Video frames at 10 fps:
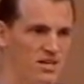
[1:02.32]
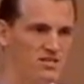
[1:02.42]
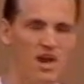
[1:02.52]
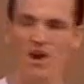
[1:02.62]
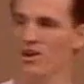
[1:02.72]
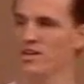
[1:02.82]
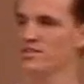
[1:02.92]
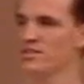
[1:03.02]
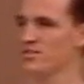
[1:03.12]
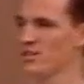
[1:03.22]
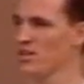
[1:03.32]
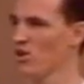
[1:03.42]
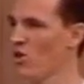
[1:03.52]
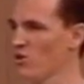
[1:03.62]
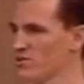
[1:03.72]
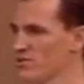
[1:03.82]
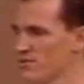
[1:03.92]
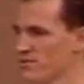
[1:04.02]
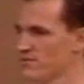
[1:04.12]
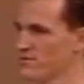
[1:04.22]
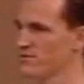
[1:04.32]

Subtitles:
is currently at $16.